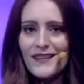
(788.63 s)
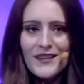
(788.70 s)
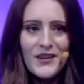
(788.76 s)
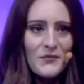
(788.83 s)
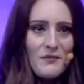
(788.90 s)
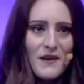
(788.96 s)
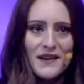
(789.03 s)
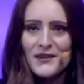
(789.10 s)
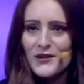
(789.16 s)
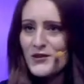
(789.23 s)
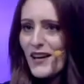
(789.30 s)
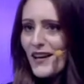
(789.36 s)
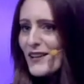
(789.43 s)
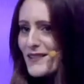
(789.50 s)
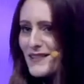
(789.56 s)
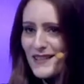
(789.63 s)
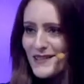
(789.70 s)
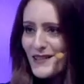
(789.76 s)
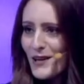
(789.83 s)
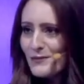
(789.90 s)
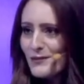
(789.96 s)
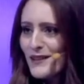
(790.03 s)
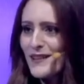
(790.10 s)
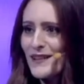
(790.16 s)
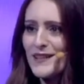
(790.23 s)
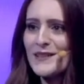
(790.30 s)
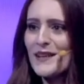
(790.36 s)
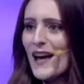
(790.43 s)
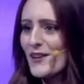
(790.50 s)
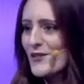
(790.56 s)
Say it's in Dublin, it's
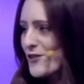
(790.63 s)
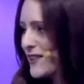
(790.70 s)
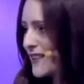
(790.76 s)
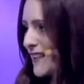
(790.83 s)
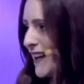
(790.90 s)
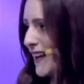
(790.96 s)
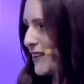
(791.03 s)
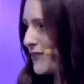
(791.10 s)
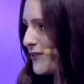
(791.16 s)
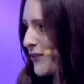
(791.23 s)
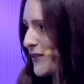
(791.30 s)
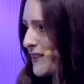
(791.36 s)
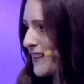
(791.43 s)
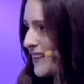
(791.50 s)
actually in California.